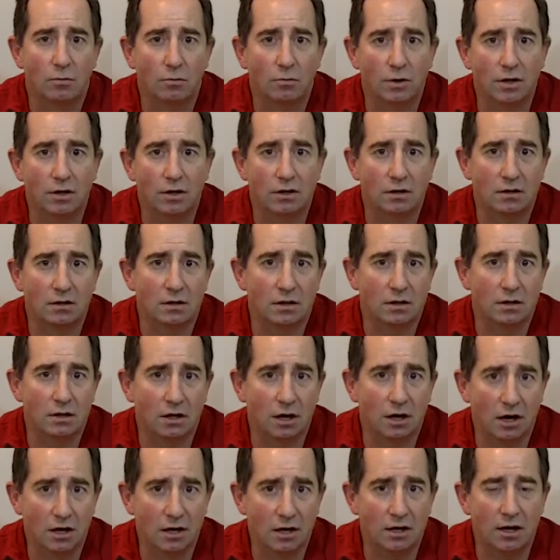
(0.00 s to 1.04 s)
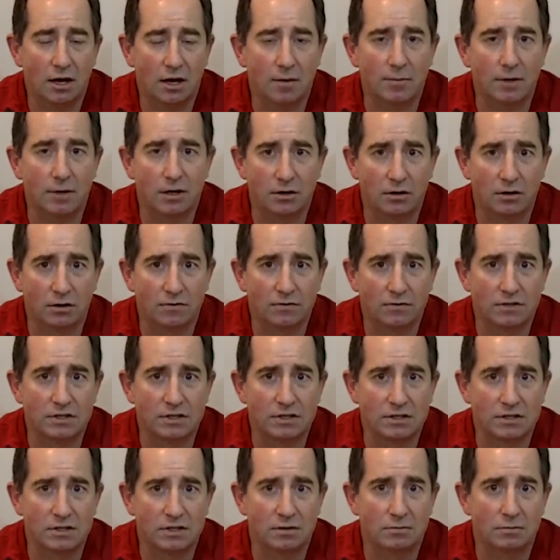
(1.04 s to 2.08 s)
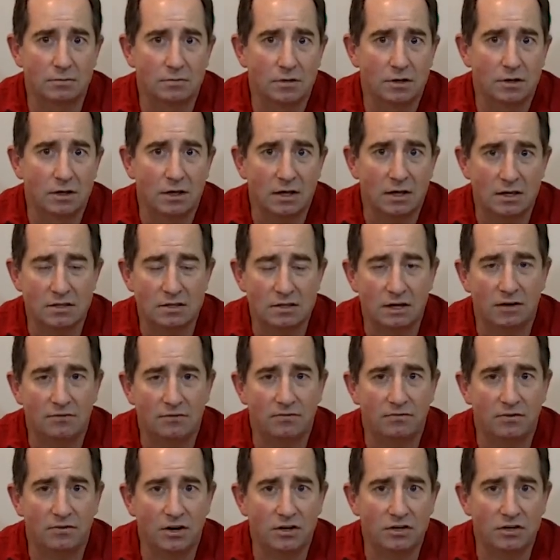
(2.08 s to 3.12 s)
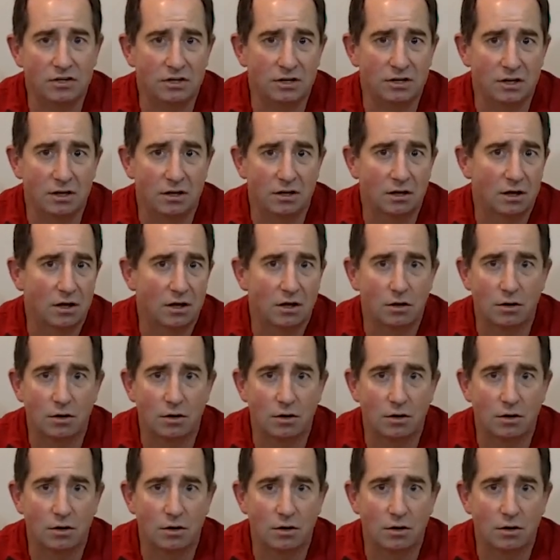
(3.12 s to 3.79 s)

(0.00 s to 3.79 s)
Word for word: When the autonomic nervous system is not functioning,